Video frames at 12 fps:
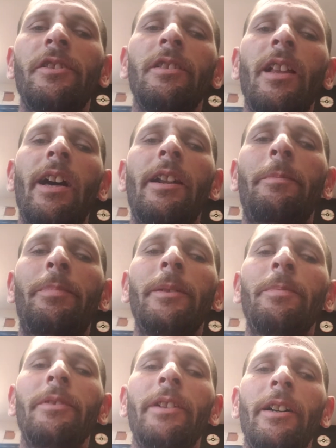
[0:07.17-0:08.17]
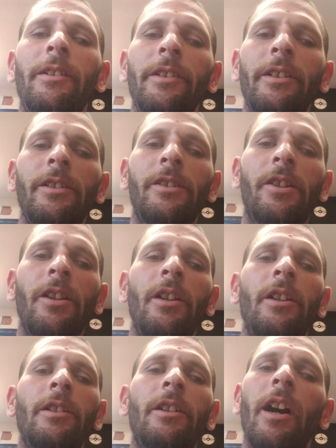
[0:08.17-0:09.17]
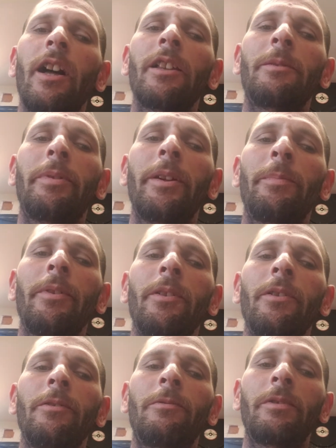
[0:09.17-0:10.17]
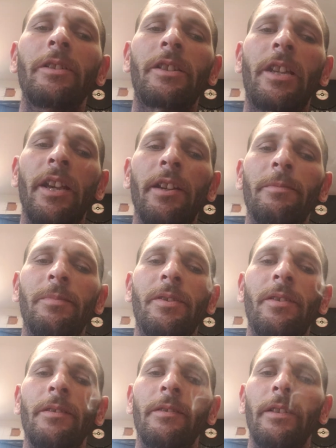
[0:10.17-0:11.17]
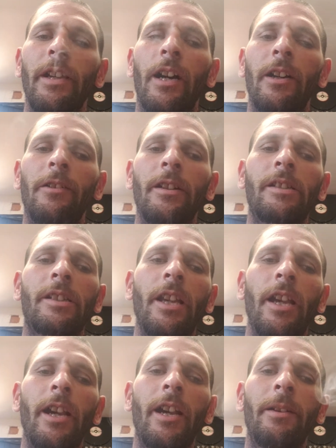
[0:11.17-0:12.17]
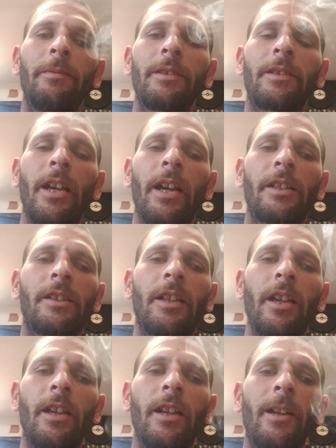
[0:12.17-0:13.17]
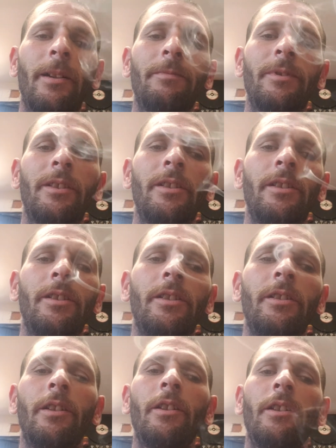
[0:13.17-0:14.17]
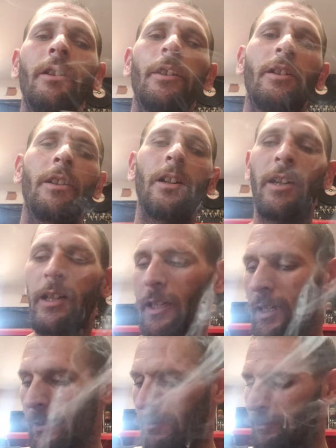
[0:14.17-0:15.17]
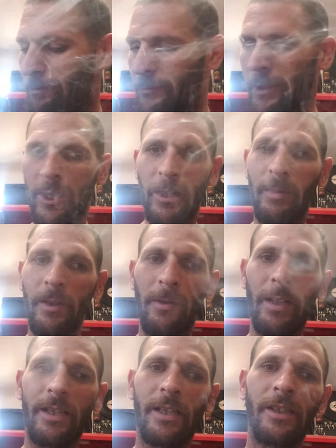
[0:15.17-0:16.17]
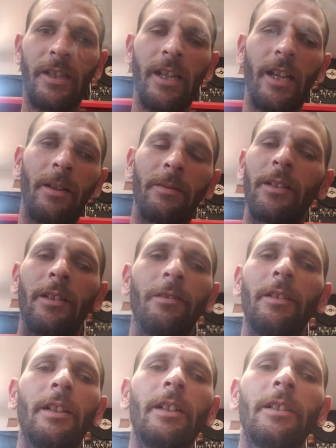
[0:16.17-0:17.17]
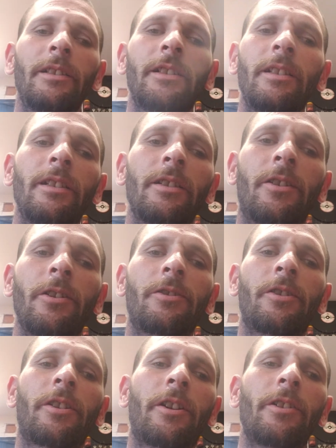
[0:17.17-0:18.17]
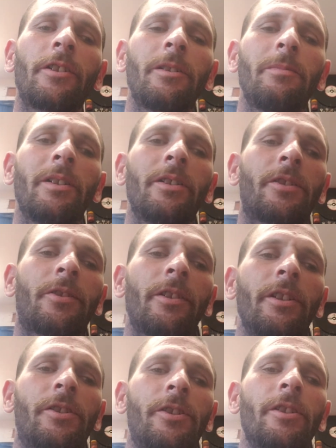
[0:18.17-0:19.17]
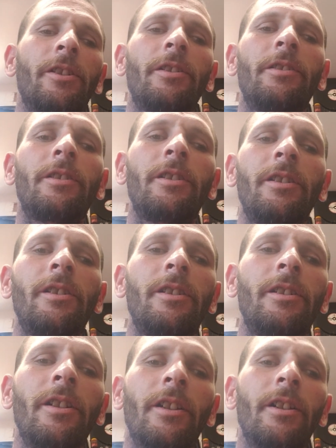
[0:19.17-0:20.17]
a lot of people nowadays calling people with scams. The IRS scam, the tax scam, the you're going to be arrested scam, you know, the Social Security Administration, the